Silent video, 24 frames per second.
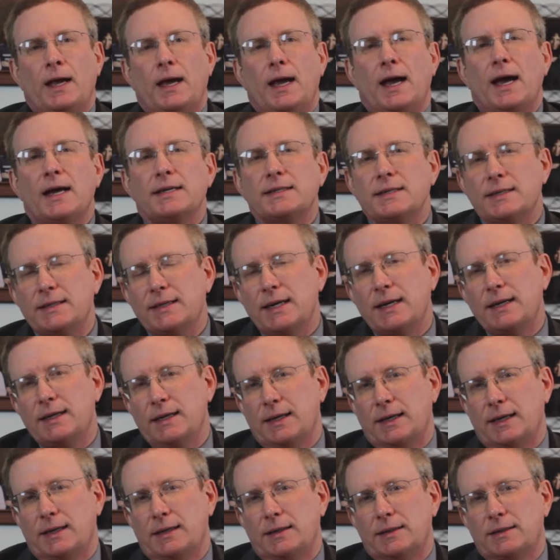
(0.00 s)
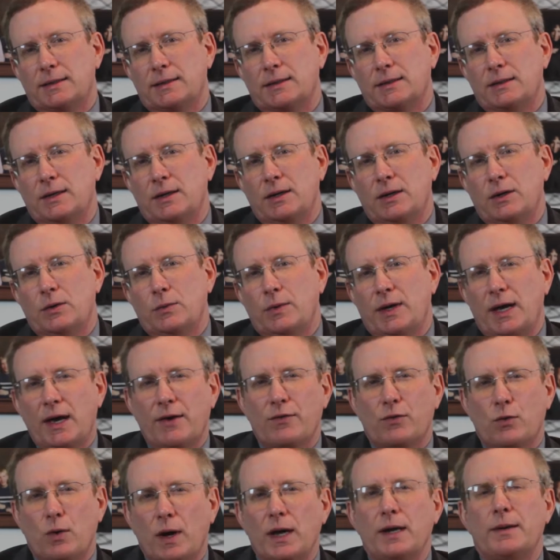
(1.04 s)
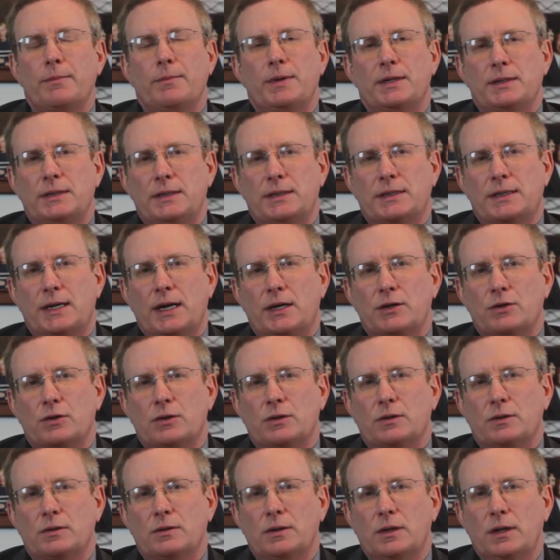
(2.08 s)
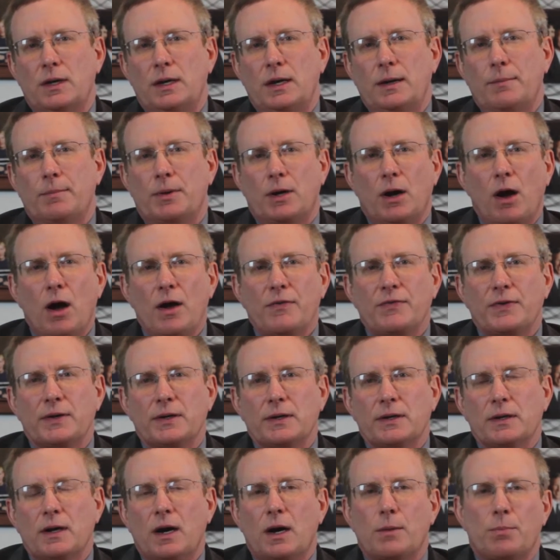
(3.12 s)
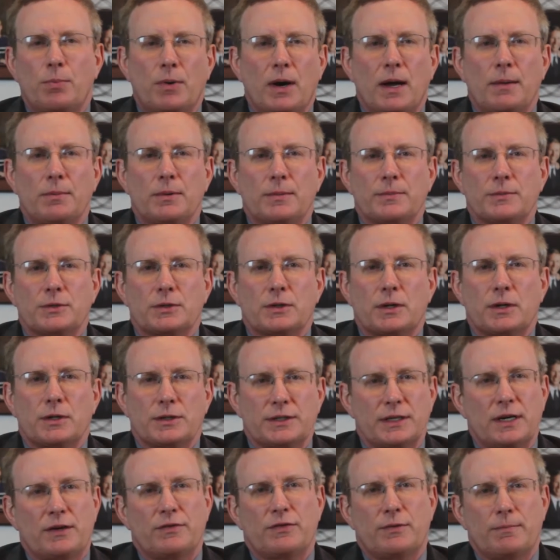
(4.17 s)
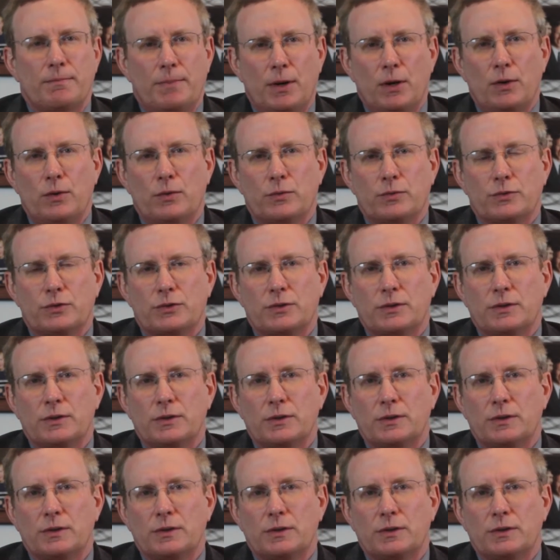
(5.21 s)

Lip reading: As attendings, we have quite a busy schedule, but often our problems are self-imposed.